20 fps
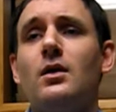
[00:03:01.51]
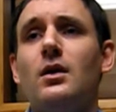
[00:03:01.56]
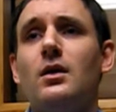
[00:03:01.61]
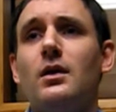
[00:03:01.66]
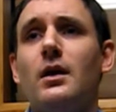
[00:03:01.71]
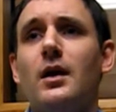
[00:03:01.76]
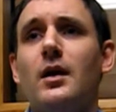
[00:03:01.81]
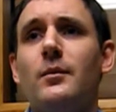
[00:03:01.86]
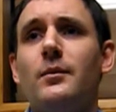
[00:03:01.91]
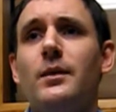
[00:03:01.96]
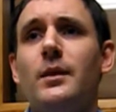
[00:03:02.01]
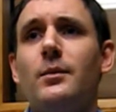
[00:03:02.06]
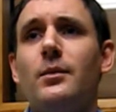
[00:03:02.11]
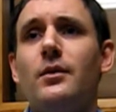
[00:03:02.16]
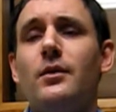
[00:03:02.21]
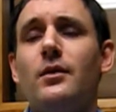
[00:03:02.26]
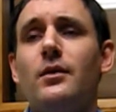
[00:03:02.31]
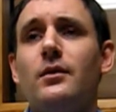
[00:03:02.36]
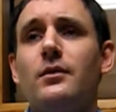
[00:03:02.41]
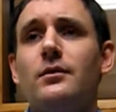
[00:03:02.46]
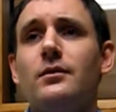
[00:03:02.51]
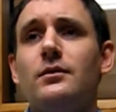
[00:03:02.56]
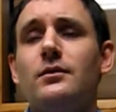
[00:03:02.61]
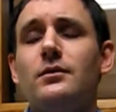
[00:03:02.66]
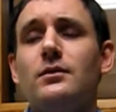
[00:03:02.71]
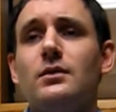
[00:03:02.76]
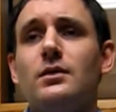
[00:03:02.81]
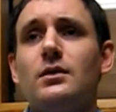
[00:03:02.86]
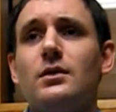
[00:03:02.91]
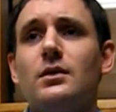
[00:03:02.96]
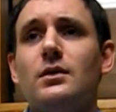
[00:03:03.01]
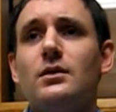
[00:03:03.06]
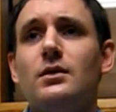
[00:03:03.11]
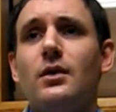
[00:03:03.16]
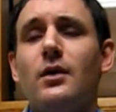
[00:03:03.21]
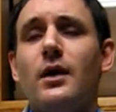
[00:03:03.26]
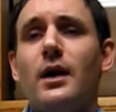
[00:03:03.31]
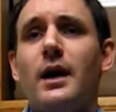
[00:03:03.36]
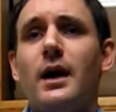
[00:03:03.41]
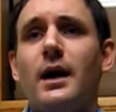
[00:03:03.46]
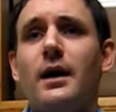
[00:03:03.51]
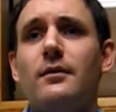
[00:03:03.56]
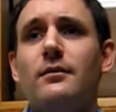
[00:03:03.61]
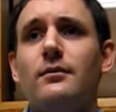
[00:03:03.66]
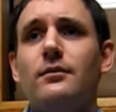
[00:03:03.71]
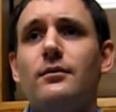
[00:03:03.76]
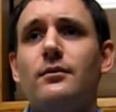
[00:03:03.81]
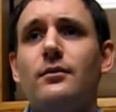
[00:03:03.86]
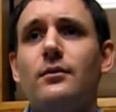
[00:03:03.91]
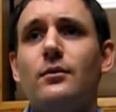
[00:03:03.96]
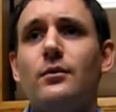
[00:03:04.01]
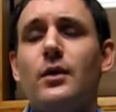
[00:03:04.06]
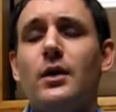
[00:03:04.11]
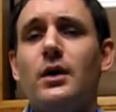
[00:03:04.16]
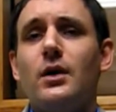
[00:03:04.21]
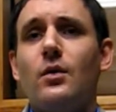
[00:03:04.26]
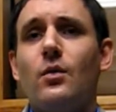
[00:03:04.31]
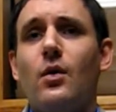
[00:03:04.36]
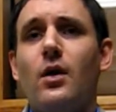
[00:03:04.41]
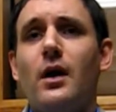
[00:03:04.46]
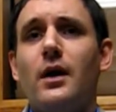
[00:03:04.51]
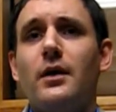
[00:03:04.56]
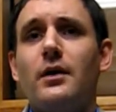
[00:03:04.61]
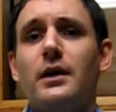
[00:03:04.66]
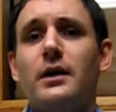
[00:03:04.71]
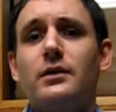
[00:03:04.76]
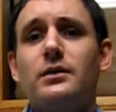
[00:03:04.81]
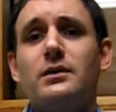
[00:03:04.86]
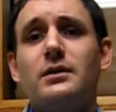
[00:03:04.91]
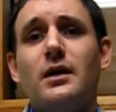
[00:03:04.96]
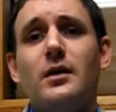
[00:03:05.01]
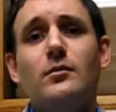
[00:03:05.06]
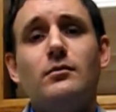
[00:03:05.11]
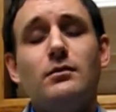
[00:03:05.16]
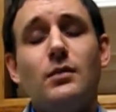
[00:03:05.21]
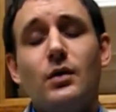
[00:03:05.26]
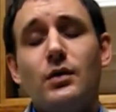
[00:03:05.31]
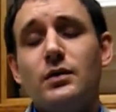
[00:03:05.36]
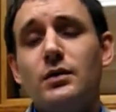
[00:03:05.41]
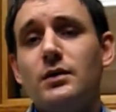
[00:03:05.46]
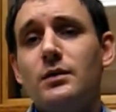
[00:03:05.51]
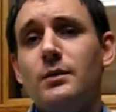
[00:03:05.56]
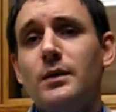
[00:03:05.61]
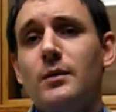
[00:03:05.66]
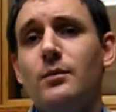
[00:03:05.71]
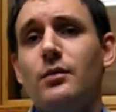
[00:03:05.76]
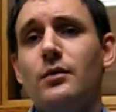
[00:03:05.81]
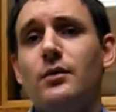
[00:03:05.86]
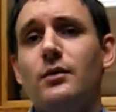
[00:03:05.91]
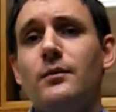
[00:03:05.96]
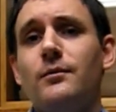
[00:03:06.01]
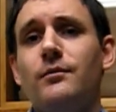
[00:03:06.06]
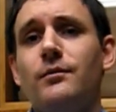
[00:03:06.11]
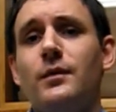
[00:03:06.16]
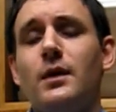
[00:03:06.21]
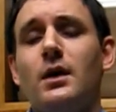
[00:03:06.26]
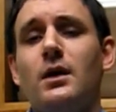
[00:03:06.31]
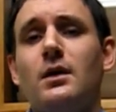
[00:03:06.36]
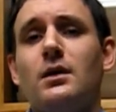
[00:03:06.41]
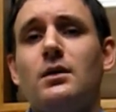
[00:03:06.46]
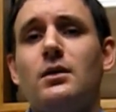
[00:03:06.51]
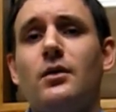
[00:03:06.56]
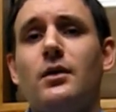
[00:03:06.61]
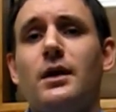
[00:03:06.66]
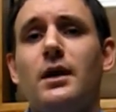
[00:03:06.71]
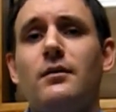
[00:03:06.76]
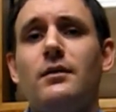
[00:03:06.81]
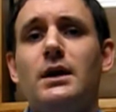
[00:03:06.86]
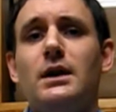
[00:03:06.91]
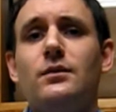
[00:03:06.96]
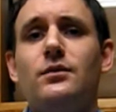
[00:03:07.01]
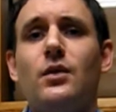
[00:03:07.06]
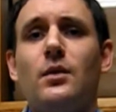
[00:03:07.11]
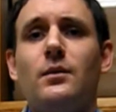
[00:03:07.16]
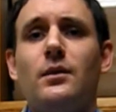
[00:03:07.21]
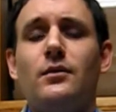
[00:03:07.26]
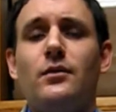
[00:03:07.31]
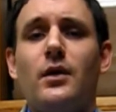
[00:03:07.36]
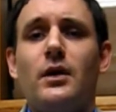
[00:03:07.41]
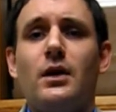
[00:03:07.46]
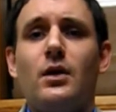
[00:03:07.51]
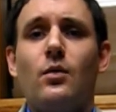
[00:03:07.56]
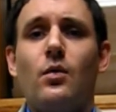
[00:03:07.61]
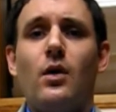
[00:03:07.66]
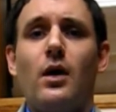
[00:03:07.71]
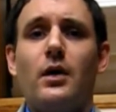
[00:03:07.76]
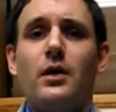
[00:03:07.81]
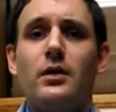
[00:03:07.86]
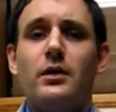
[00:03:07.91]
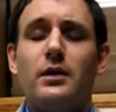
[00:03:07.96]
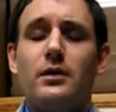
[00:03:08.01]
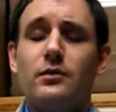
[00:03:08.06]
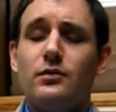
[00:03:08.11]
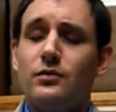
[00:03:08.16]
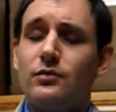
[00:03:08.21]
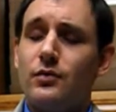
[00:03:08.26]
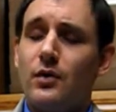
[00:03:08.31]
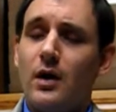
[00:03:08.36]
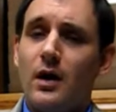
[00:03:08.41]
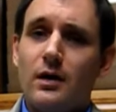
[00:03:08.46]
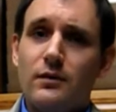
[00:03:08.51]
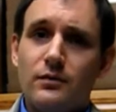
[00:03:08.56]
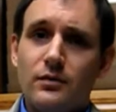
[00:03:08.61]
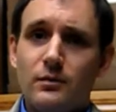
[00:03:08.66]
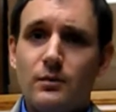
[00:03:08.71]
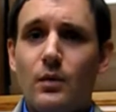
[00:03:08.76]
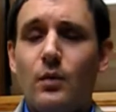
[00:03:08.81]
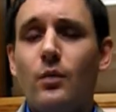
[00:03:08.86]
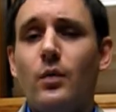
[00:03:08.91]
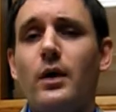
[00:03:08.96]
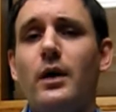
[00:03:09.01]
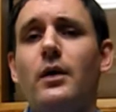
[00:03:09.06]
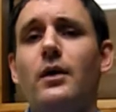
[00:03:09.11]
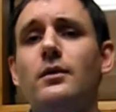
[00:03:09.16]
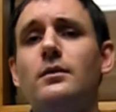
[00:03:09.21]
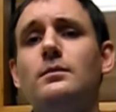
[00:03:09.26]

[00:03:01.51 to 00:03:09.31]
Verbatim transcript: know, a lot of people don't have running water. I would say most people don't have any form of running water. They will draw it from a well.